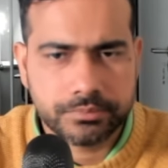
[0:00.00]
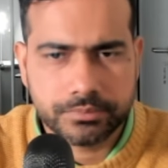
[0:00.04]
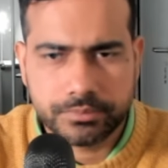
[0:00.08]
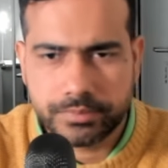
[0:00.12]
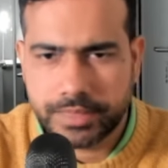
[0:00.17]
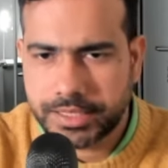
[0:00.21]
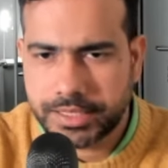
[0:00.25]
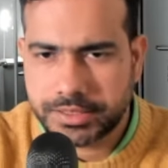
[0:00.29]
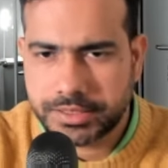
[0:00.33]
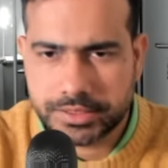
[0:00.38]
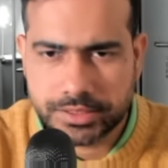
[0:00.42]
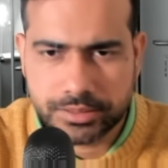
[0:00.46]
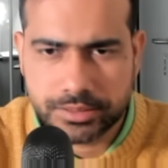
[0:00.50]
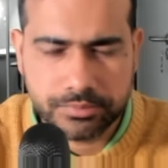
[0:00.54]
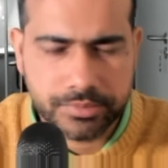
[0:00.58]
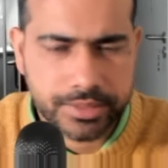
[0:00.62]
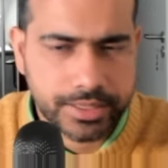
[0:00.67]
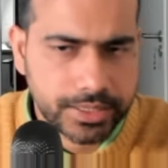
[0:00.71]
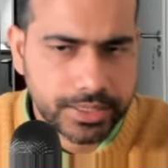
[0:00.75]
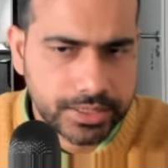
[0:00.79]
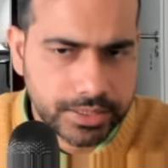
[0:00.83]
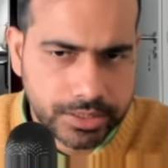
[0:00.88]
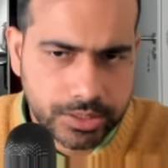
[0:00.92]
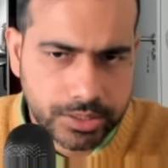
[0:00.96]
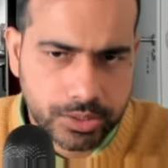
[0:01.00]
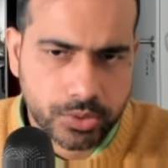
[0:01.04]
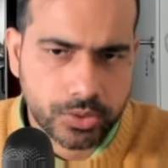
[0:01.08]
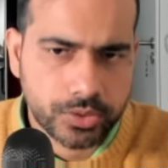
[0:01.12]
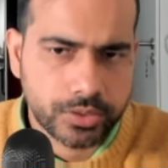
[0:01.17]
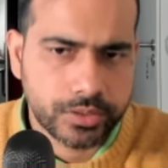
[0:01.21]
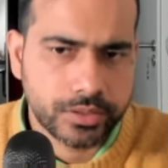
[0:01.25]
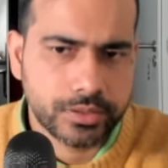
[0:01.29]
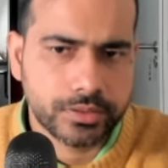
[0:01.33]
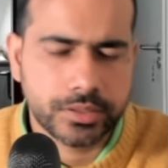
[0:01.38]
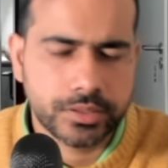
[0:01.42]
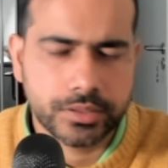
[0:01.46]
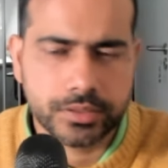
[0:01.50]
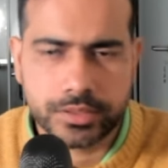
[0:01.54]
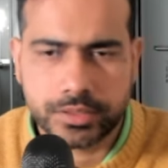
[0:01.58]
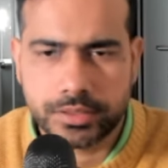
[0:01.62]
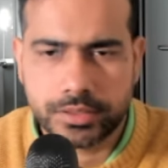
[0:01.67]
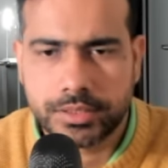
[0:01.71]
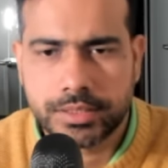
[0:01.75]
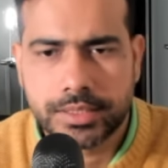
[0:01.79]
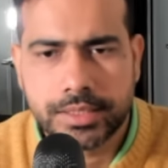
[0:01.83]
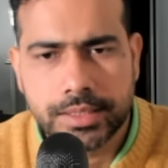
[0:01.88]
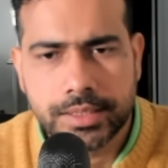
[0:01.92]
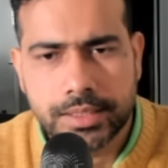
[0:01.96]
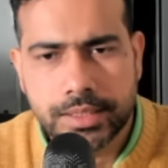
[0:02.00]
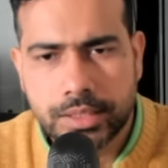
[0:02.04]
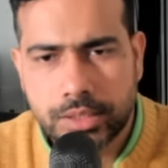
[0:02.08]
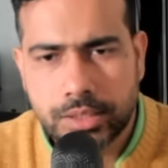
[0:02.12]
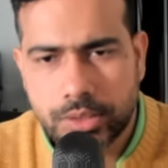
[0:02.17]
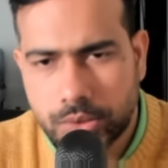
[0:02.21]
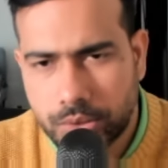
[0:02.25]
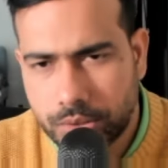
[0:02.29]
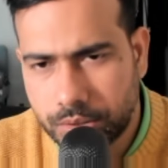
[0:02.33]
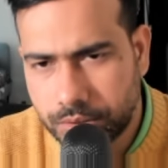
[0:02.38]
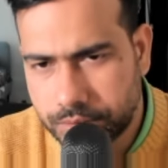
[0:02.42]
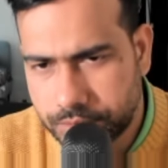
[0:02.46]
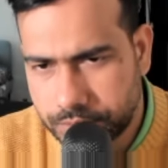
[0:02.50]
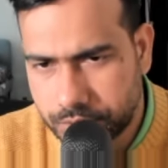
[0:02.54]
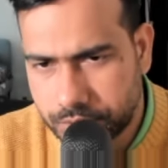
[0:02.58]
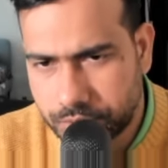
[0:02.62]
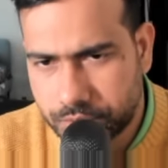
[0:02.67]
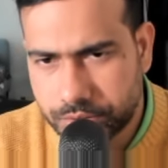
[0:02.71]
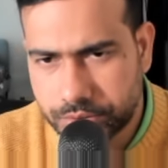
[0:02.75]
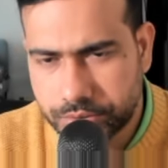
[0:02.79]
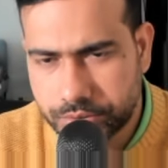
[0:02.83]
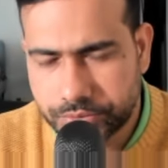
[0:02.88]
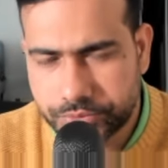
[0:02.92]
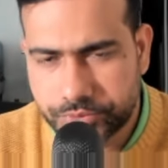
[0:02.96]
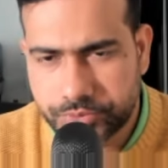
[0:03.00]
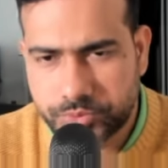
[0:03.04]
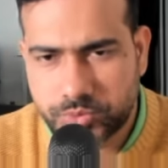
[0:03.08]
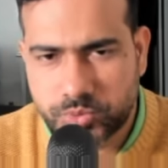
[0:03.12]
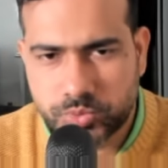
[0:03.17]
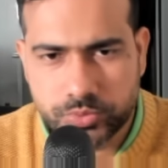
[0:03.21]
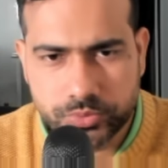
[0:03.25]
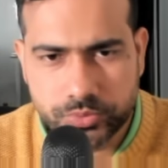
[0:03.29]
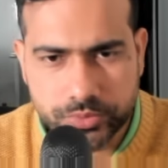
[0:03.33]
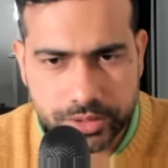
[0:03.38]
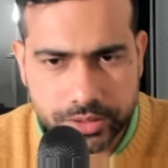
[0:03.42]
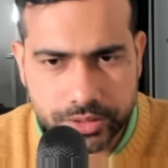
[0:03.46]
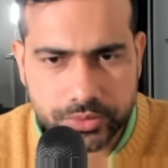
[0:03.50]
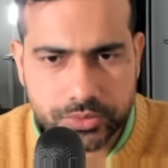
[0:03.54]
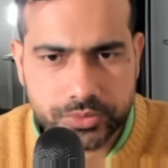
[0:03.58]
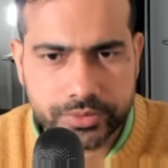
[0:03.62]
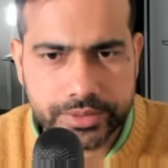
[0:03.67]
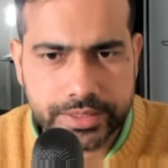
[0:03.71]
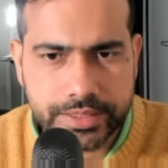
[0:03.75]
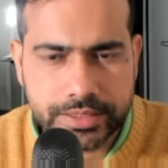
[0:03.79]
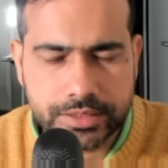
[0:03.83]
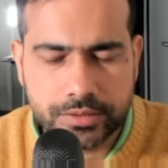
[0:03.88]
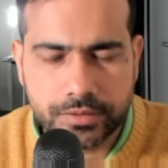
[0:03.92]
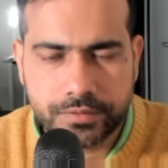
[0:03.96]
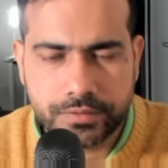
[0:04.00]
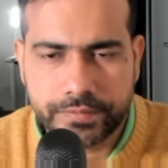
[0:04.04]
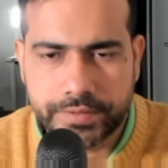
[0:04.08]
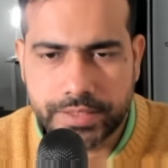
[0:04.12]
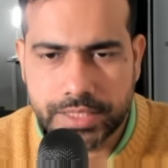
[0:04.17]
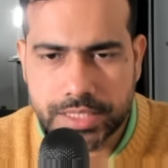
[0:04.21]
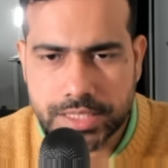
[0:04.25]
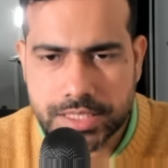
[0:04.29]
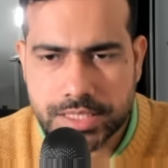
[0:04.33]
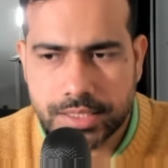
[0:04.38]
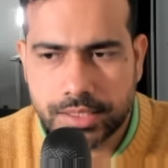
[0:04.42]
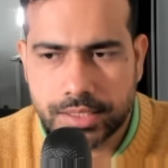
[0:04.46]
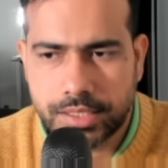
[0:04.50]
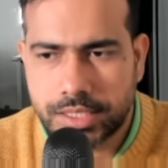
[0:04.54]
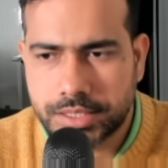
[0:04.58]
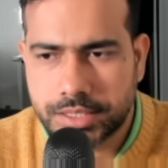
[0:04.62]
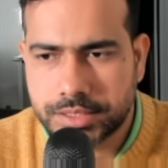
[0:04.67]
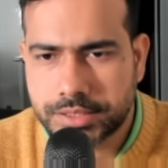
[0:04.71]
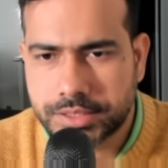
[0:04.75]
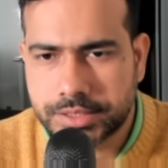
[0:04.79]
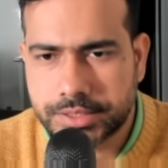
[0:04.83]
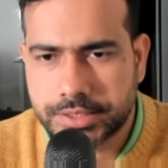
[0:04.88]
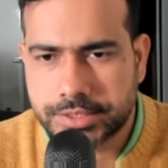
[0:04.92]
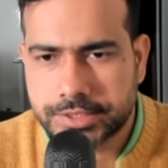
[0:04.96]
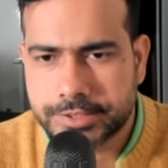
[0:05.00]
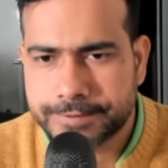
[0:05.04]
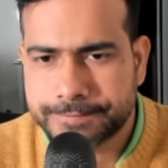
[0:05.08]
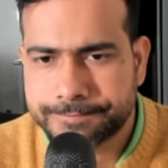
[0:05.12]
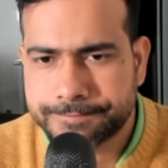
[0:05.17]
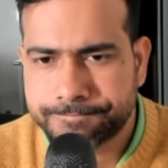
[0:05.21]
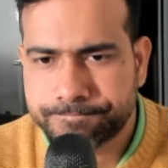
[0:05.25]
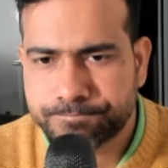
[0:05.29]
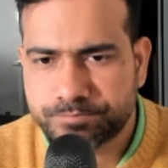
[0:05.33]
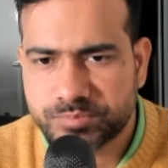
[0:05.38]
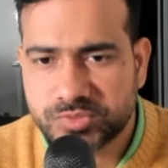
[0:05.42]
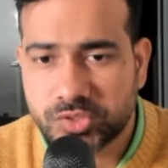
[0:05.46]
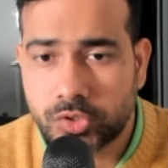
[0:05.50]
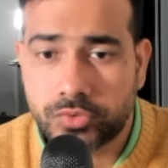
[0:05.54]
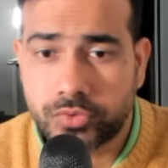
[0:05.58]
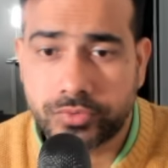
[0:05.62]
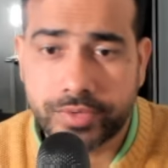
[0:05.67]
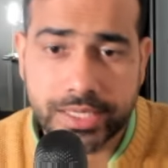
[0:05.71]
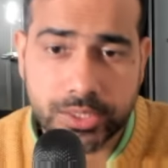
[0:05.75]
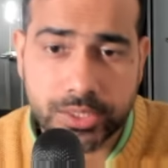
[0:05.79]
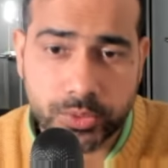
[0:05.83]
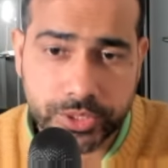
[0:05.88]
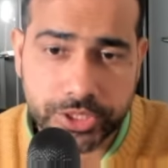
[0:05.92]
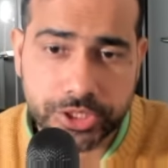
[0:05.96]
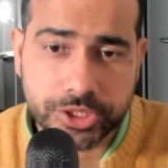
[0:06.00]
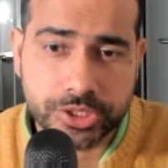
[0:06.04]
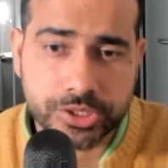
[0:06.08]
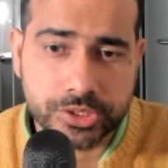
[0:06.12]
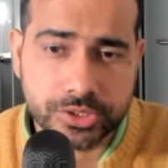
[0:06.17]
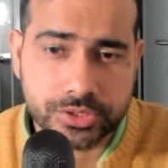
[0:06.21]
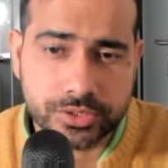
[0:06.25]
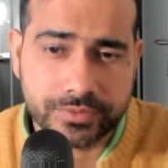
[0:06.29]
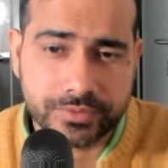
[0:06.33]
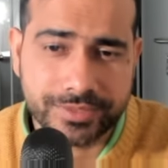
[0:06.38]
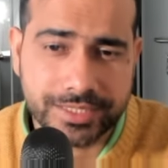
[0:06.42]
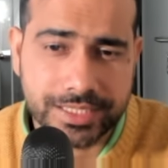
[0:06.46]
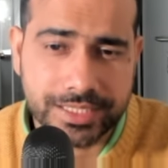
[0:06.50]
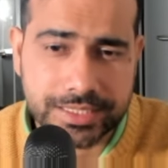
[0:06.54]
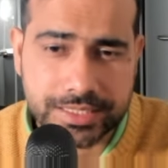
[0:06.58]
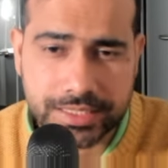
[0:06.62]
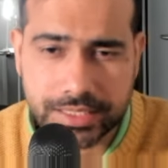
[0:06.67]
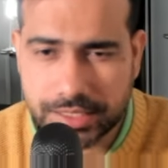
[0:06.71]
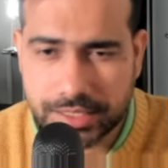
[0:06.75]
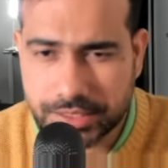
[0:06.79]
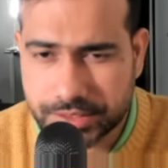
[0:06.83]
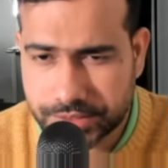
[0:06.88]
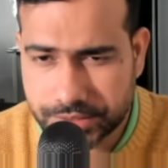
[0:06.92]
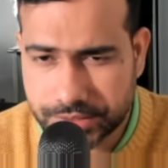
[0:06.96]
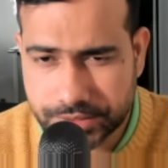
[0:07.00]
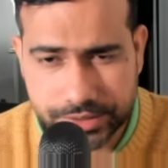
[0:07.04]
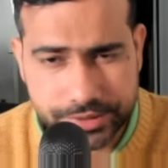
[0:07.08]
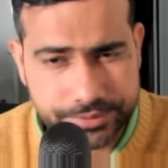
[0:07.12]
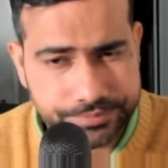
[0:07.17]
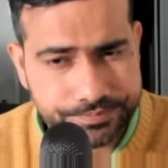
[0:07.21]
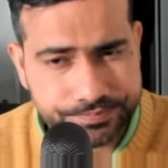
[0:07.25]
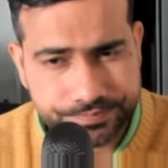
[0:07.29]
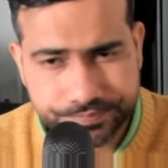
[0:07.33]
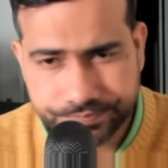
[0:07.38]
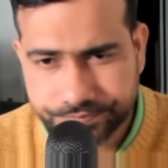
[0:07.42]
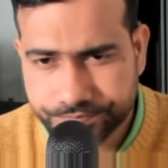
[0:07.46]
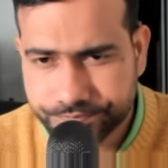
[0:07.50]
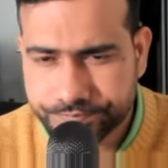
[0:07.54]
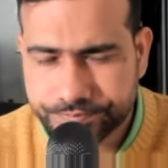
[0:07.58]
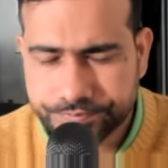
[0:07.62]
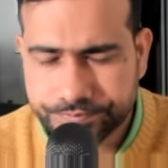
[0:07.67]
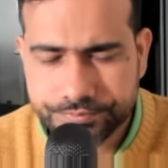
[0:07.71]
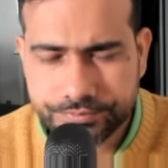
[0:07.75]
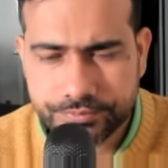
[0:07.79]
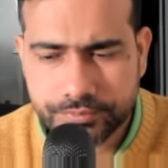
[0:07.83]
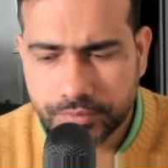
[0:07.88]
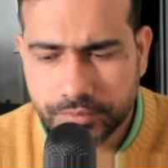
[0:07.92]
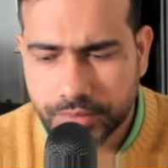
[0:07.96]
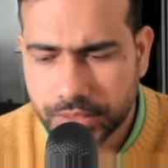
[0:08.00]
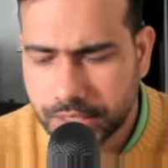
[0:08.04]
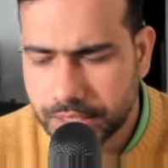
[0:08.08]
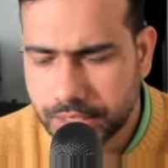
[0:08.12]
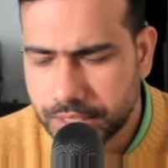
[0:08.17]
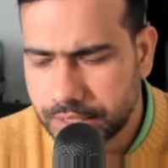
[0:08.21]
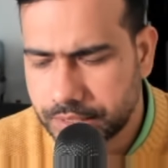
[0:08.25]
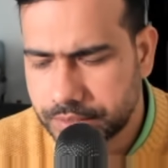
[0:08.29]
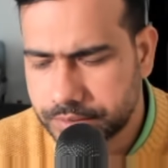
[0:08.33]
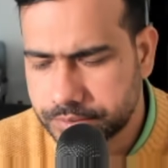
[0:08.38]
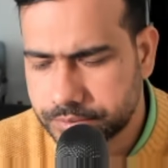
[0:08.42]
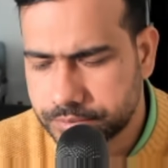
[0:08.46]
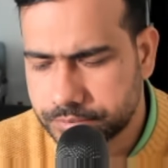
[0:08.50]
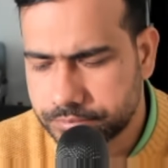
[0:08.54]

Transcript: managing money or uh, or or you know trading of financial assets or valuations of financial assets uh,